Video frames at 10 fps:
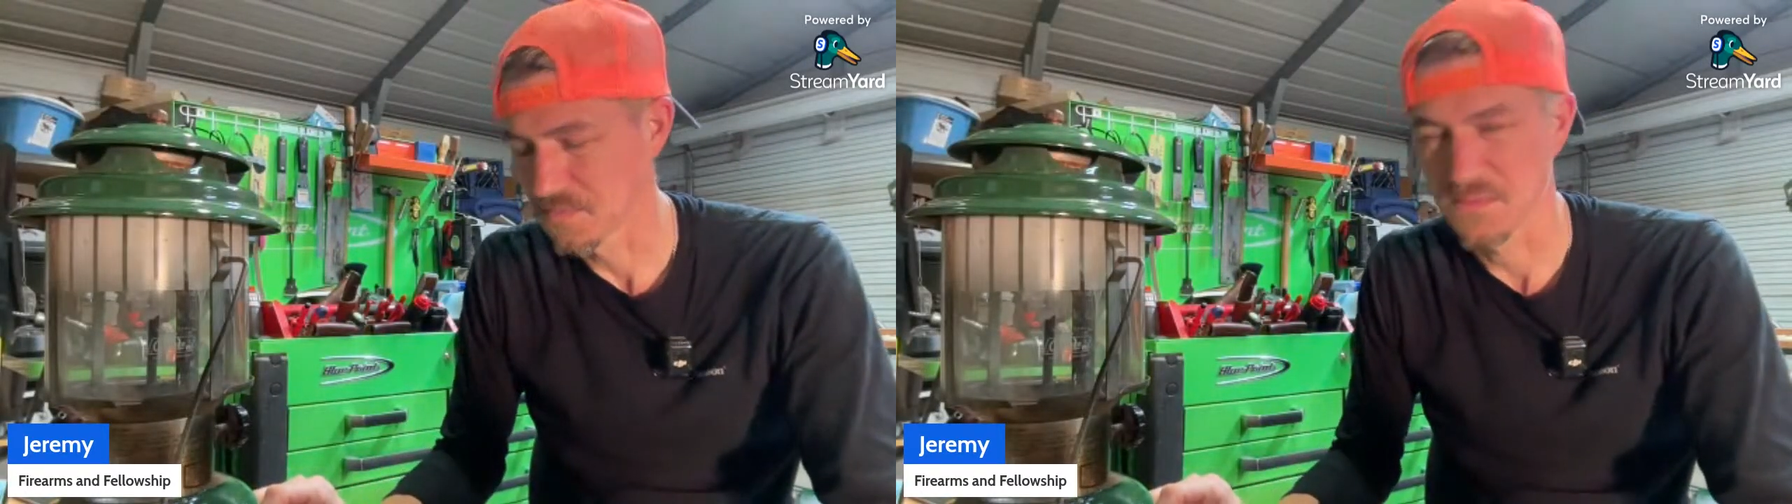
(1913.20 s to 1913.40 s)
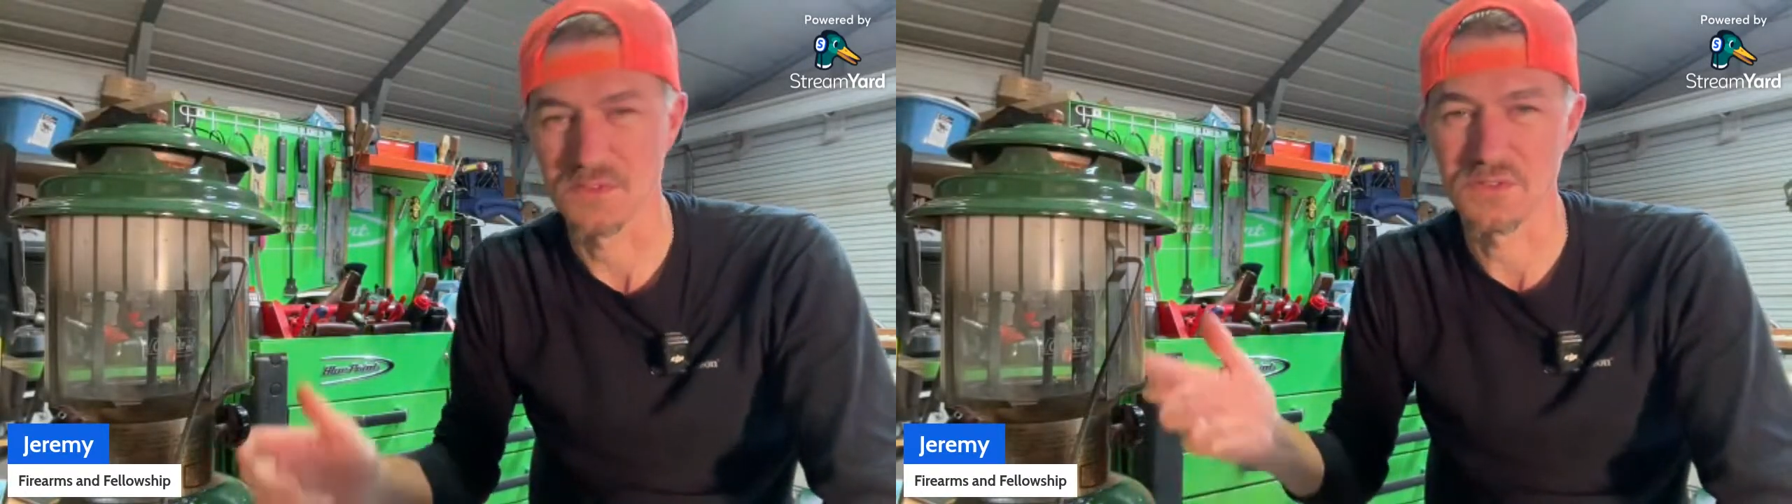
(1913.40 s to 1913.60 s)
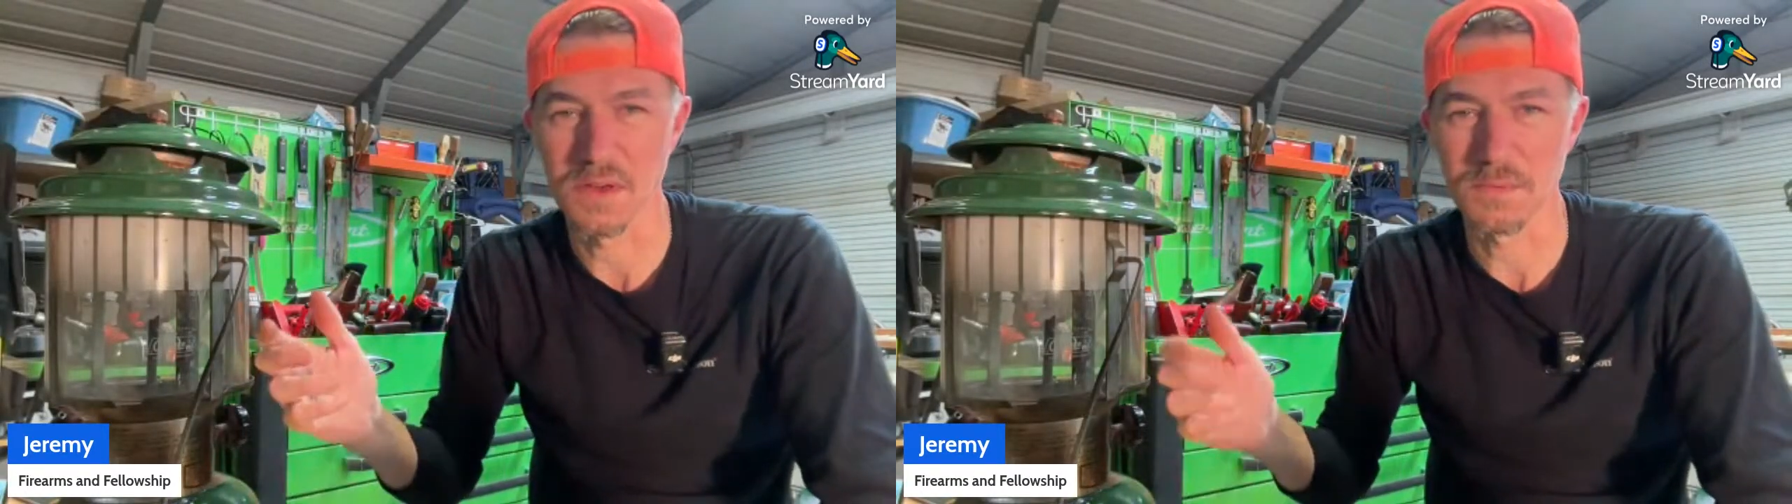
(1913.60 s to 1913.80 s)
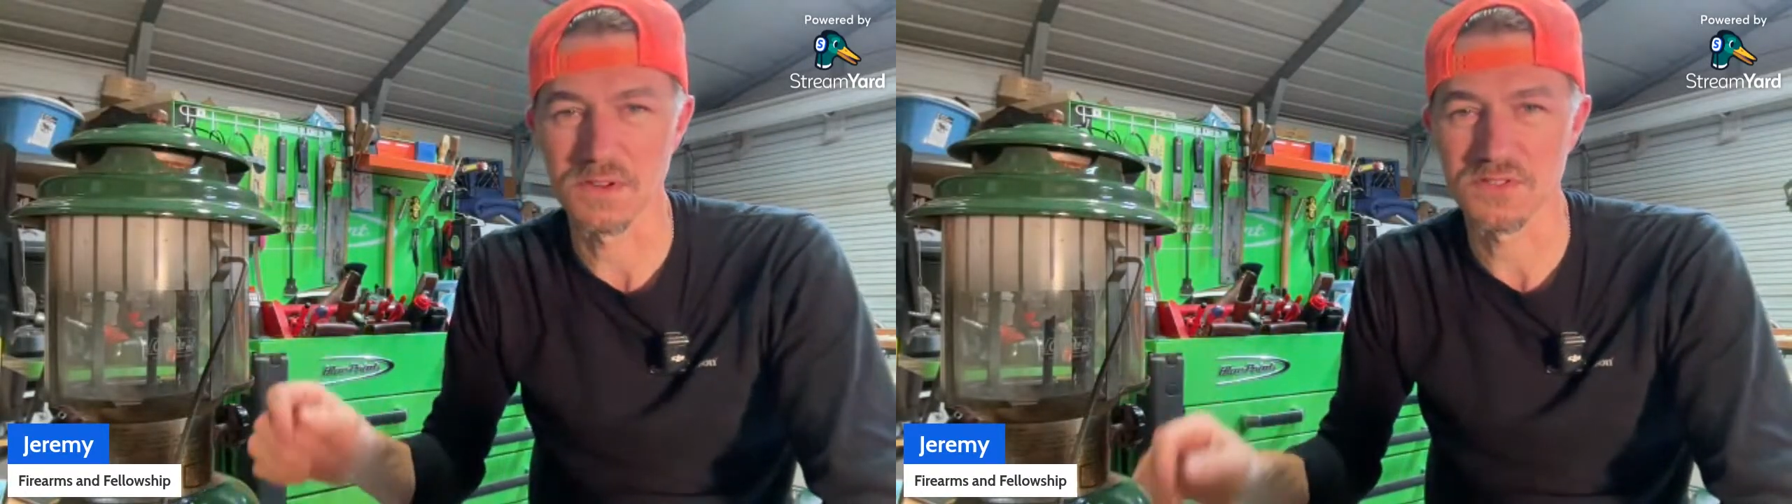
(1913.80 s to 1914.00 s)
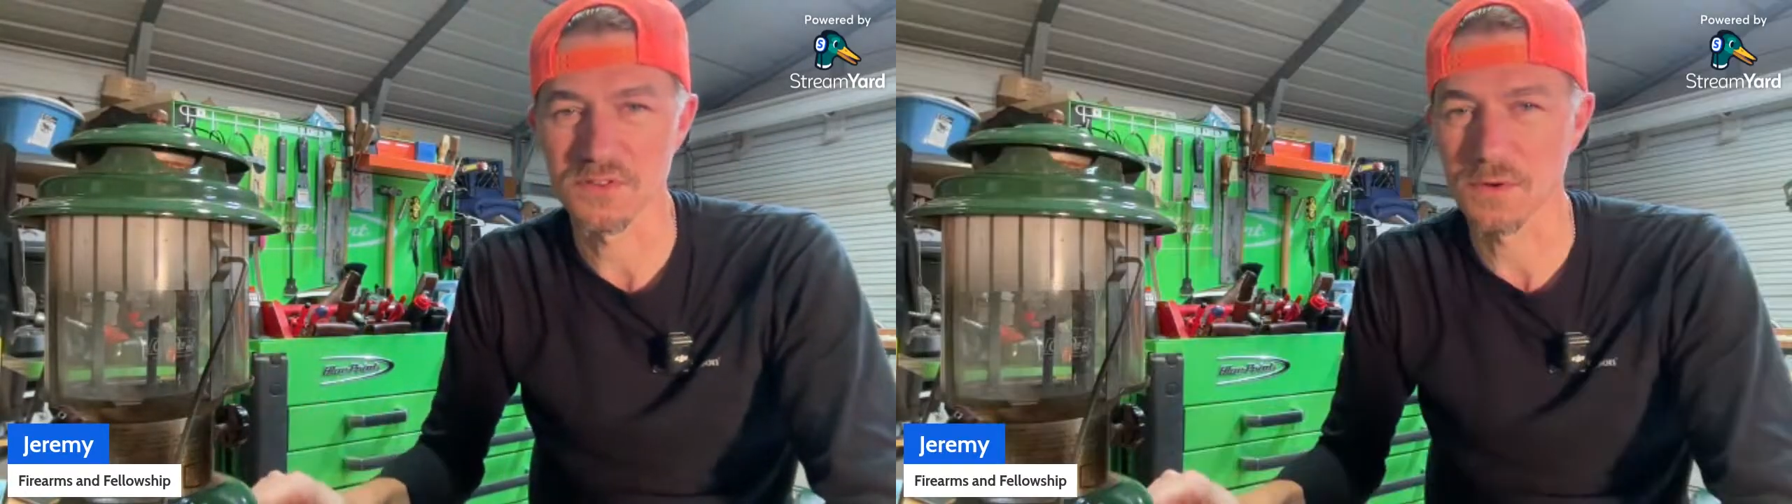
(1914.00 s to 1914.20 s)
there's not
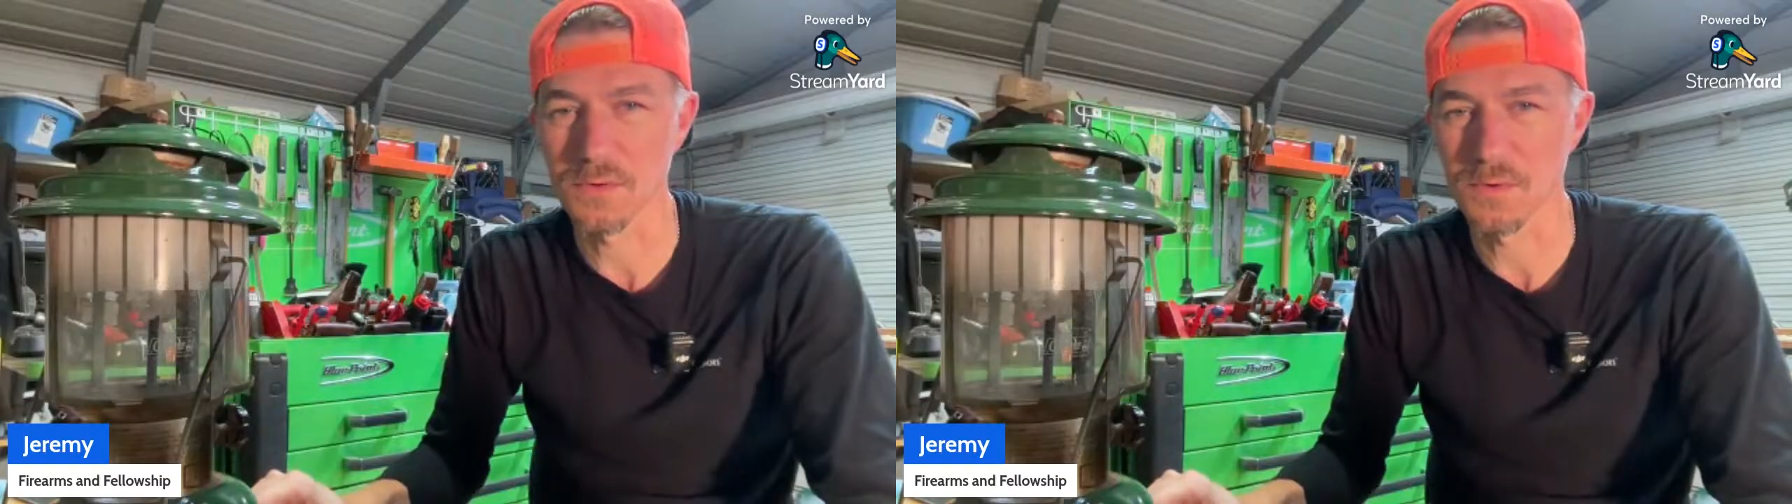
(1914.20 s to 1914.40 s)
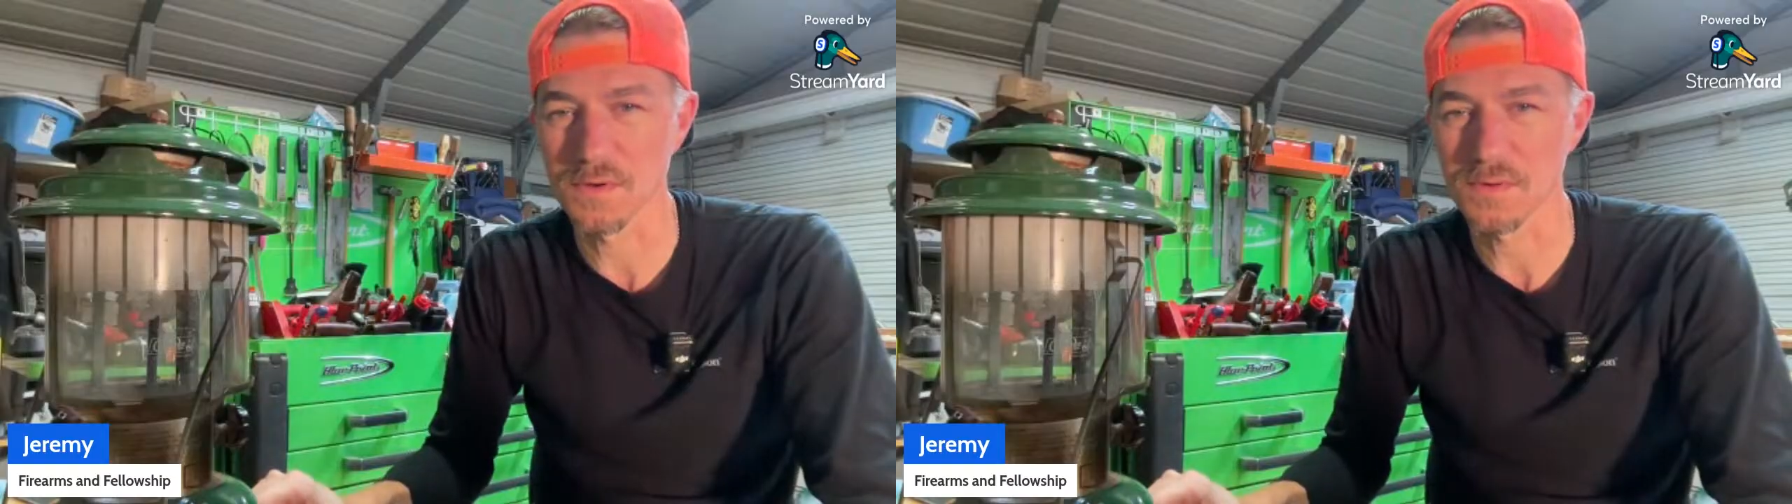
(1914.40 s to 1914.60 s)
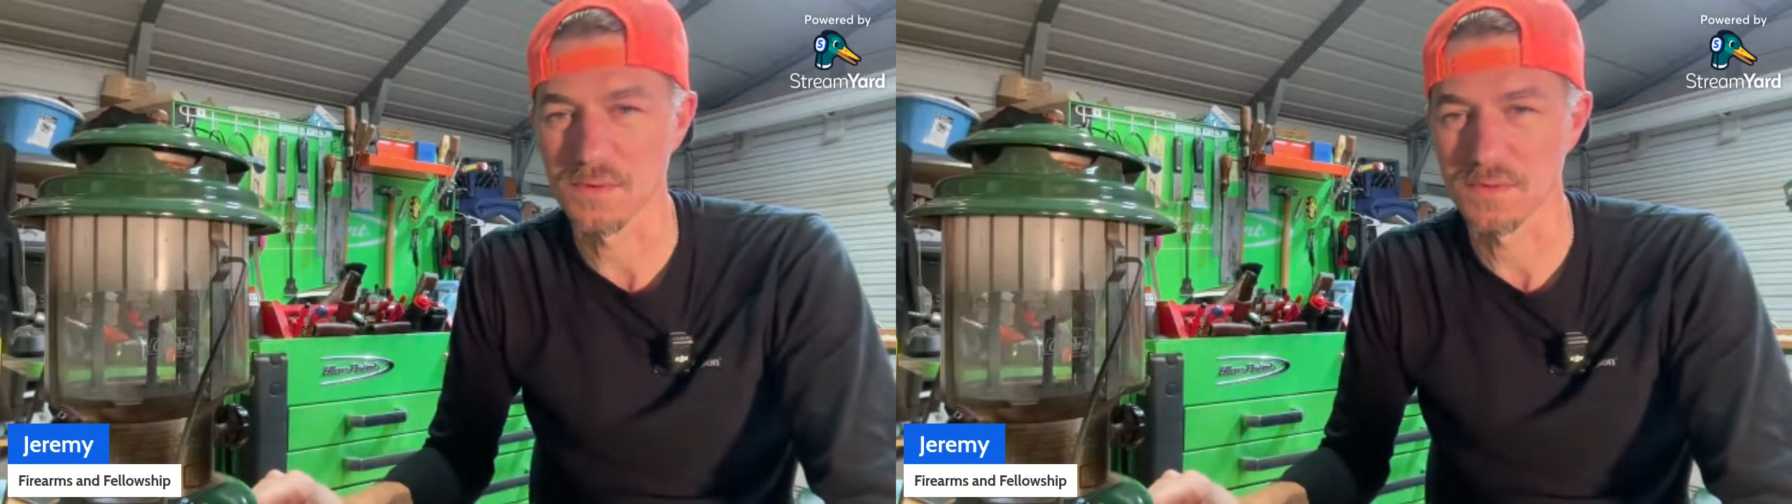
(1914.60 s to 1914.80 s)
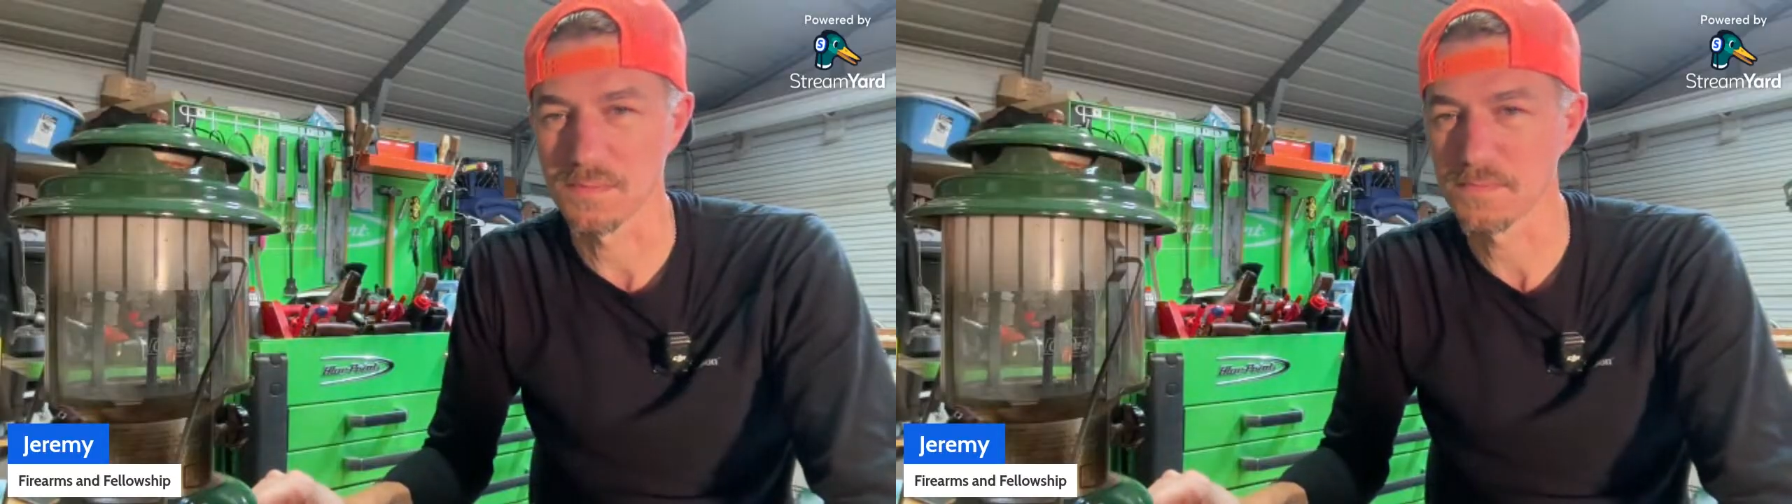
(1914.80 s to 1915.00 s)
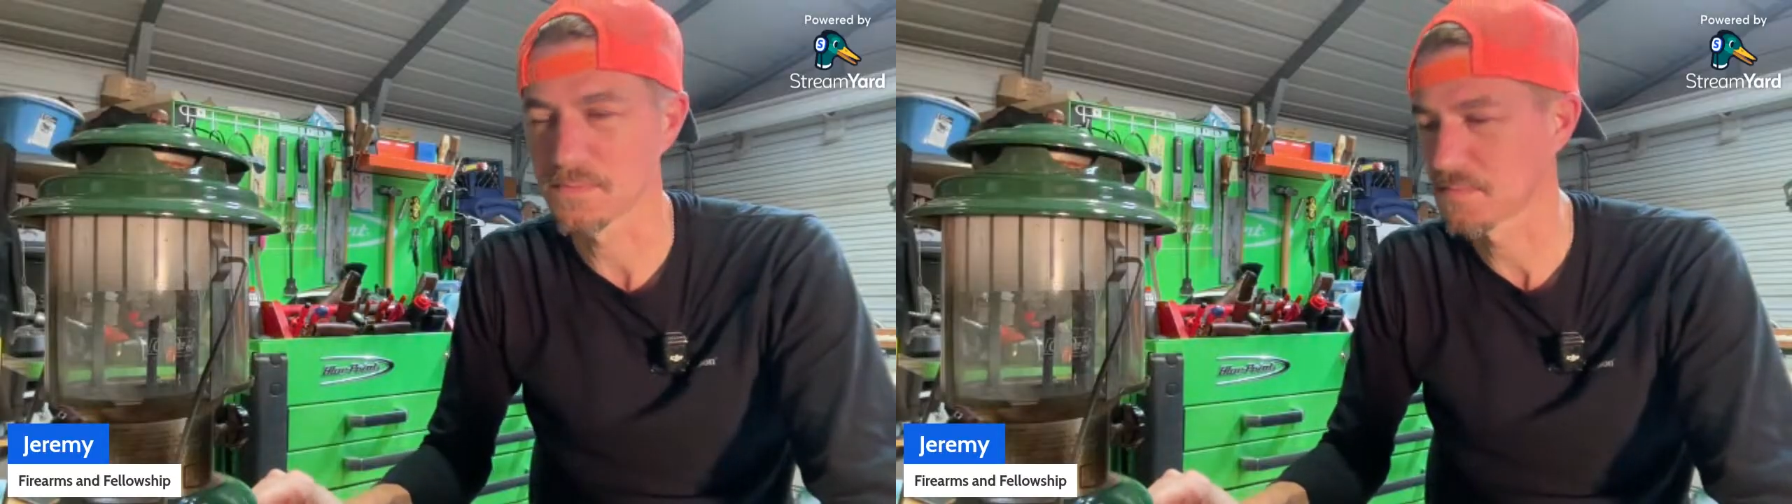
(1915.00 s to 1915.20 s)
much to go wrong with them.